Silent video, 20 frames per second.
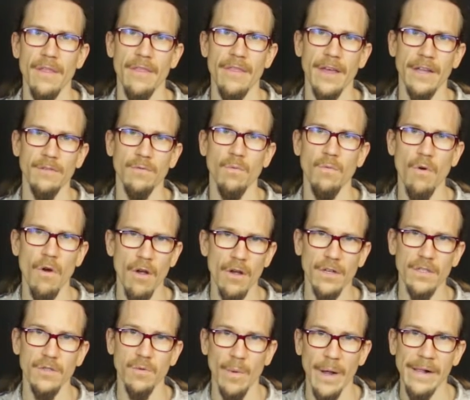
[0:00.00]
that
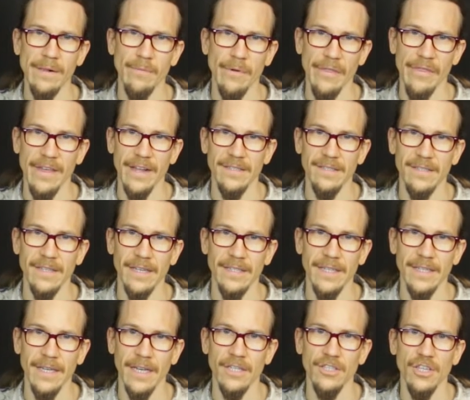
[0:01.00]
works well with that
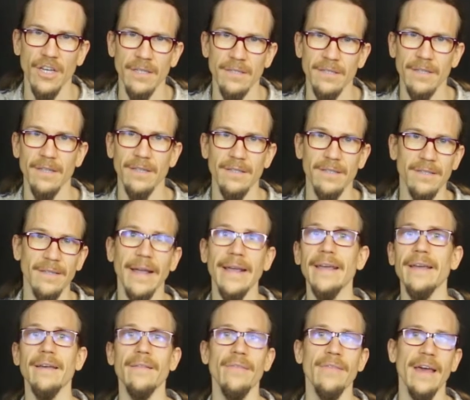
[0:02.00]
setting and just
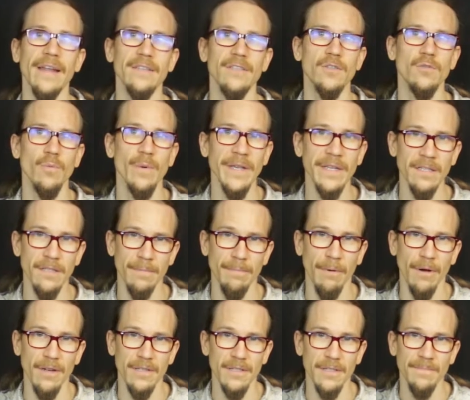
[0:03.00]
stay in that sweet
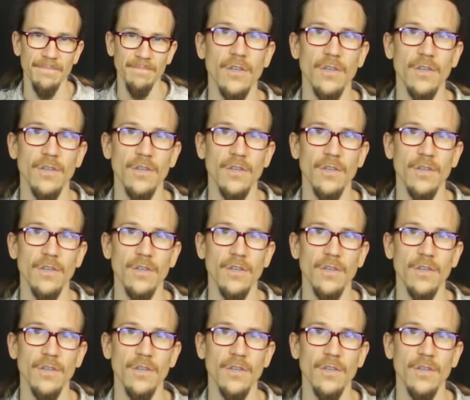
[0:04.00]
spot.